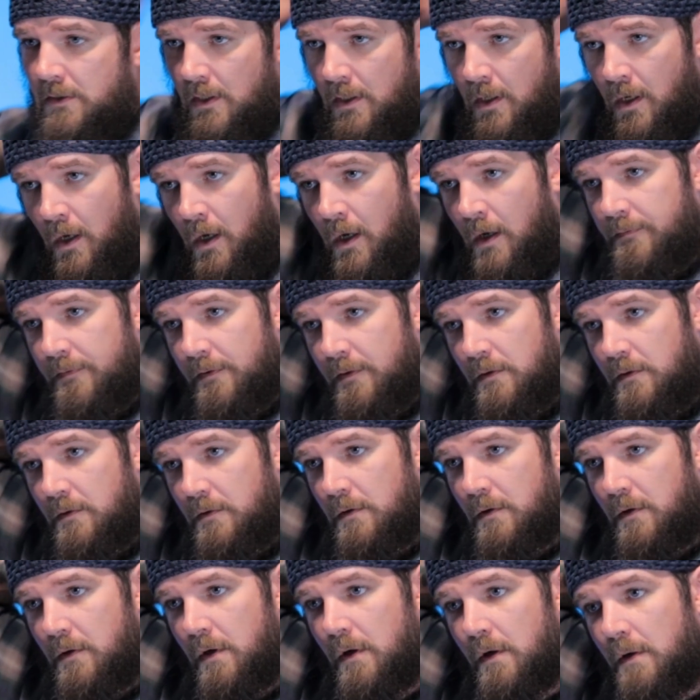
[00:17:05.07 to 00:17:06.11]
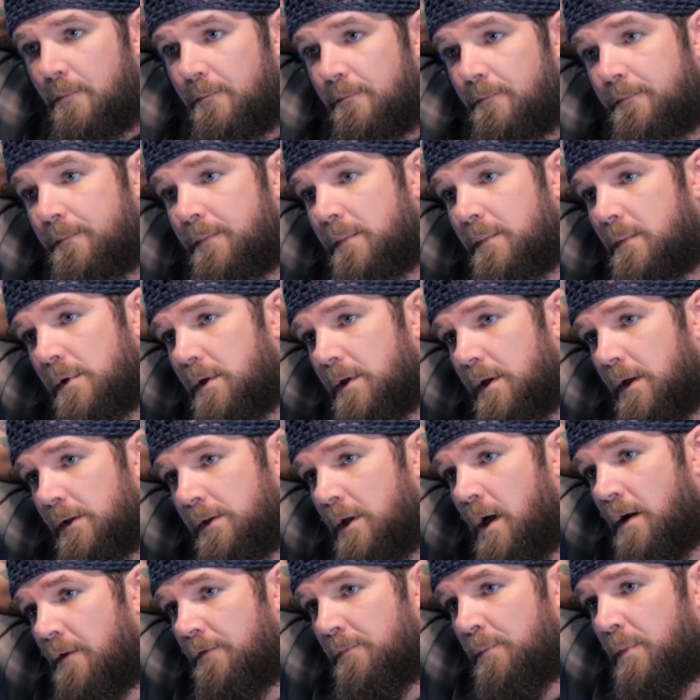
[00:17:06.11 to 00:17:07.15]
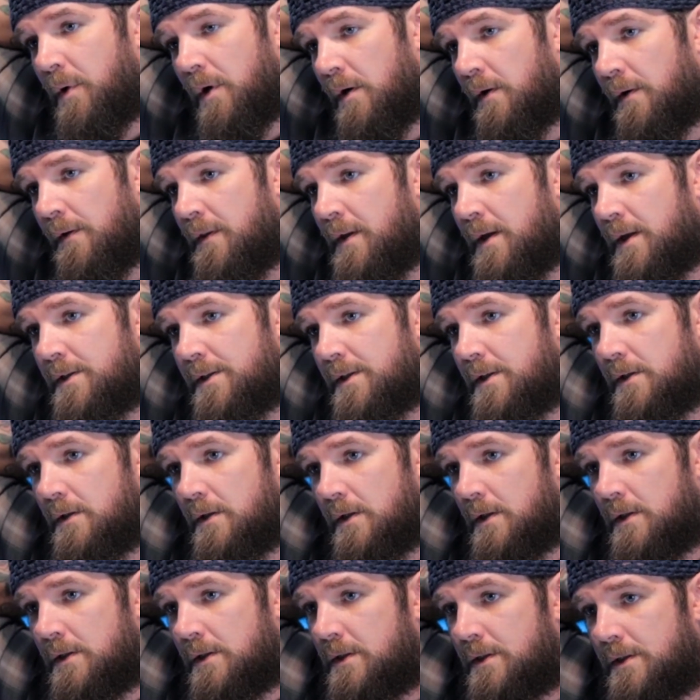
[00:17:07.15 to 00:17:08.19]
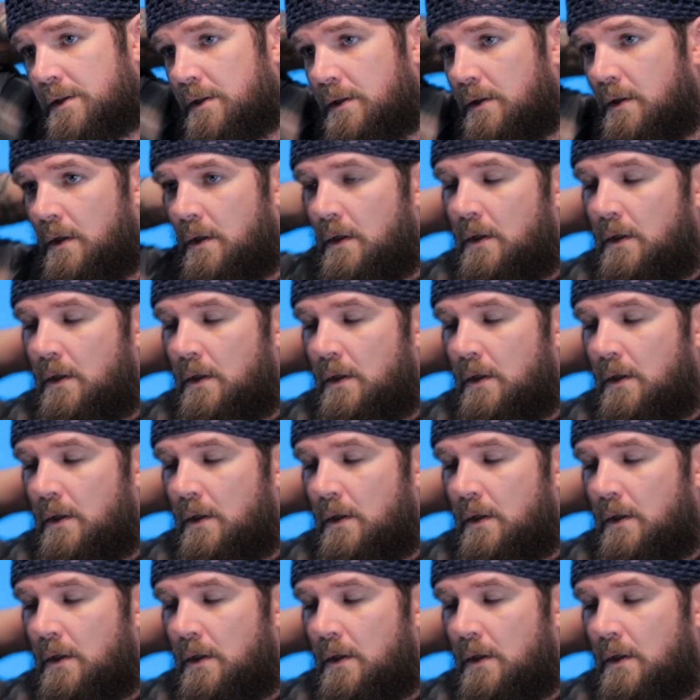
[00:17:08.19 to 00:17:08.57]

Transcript: off or kicked off part of this is